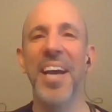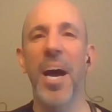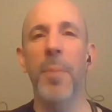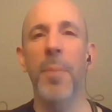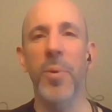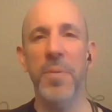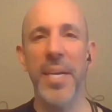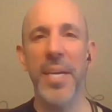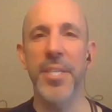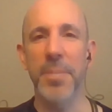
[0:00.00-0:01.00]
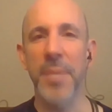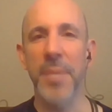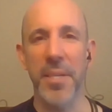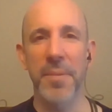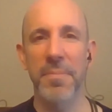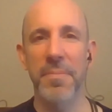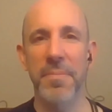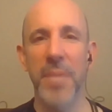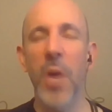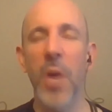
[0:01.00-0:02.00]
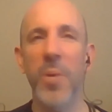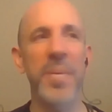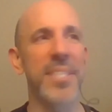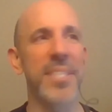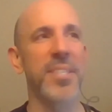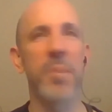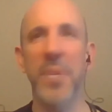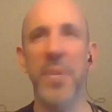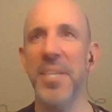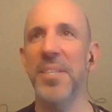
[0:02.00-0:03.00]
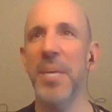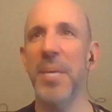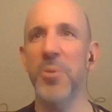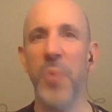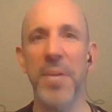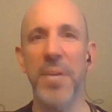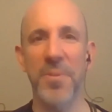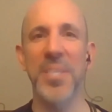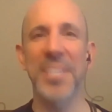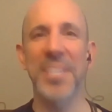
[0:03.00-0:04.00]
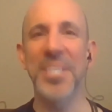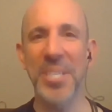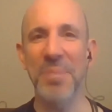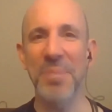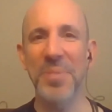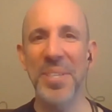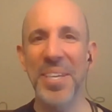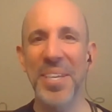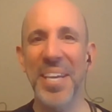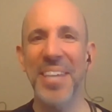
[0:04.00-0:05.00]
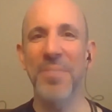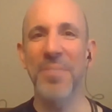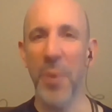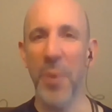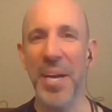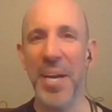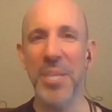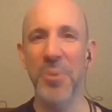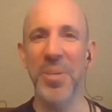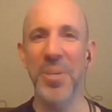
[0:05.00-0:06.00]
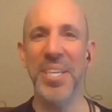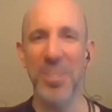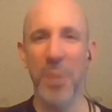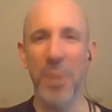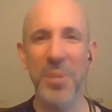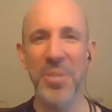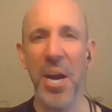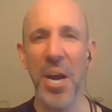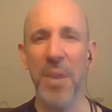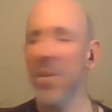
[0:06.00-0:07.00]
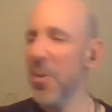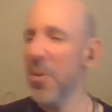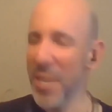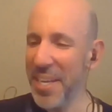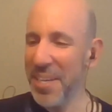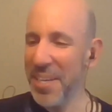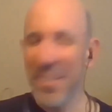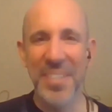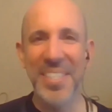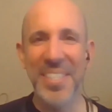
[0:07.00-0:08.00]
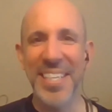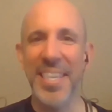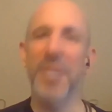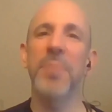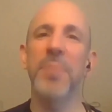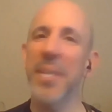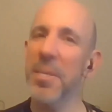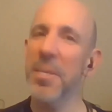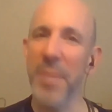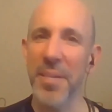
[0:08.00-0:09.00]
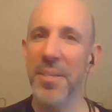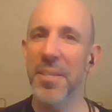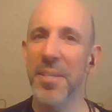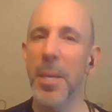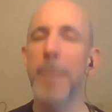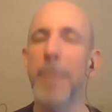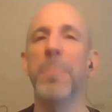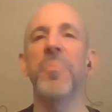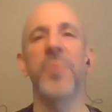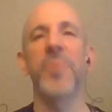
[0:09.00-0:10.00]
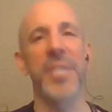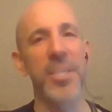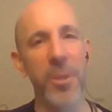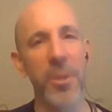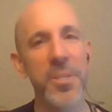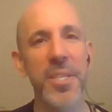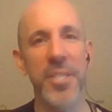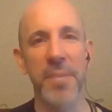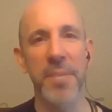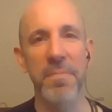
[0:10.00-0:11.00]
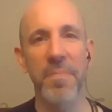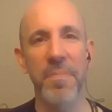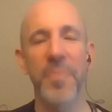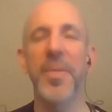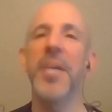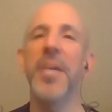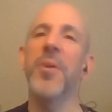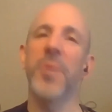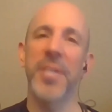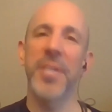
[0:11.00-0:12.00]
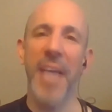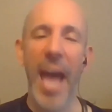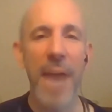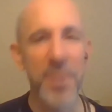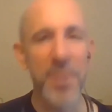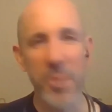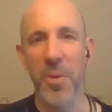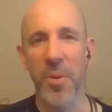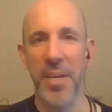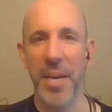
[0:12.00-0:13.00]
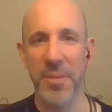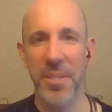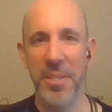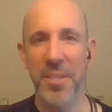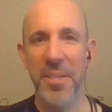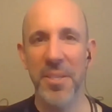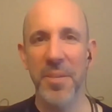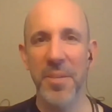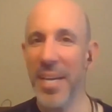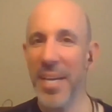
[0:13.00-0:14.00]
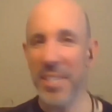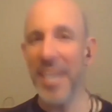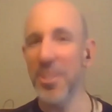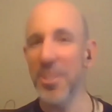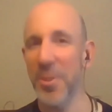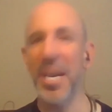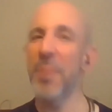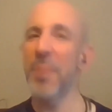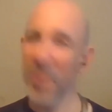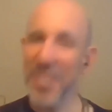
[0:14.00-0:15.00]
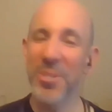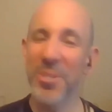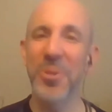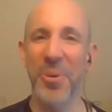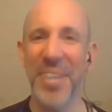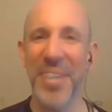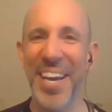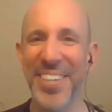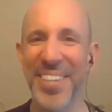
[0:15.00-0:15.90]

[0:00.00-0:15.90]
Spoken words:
But what if we had a gym buddy? What if we had someone that was waiting for us at the gym? 4 o'clock in the morning, alarm goes off. We're going to get our butt out of bed. We're going to go to the gym. We're going to have a good workout. We're not going to like the workout, but we're going to do the workout.